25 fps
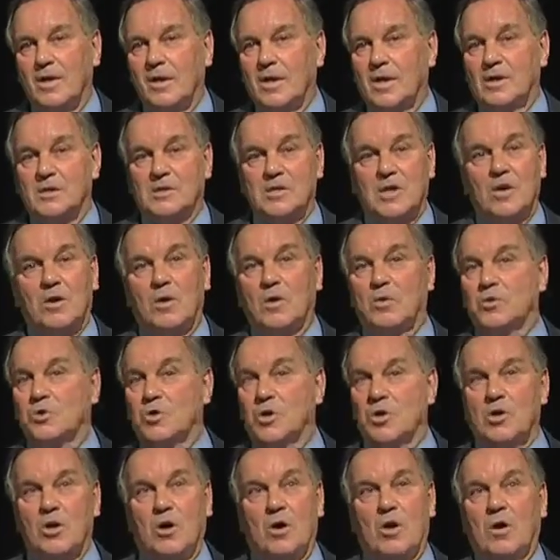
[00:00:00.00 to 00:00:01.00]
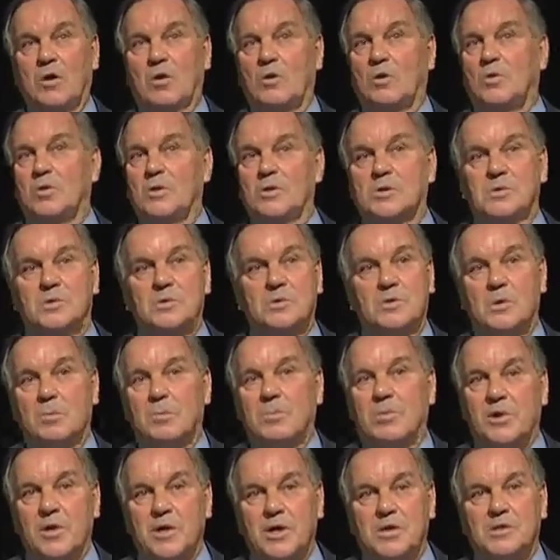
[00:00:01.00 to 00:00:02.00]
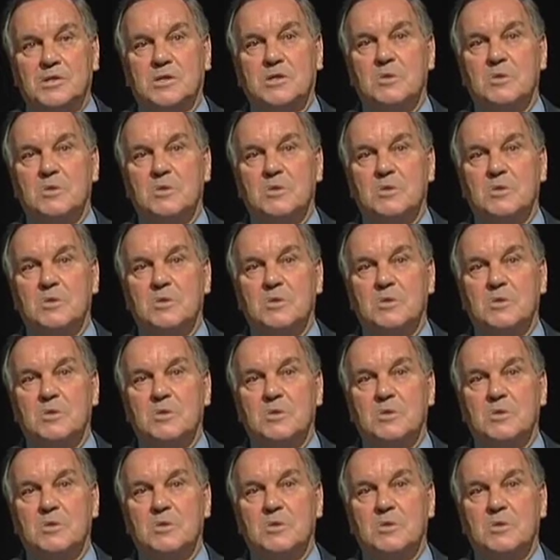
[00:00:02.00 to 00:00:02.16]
because they know Chicago was the place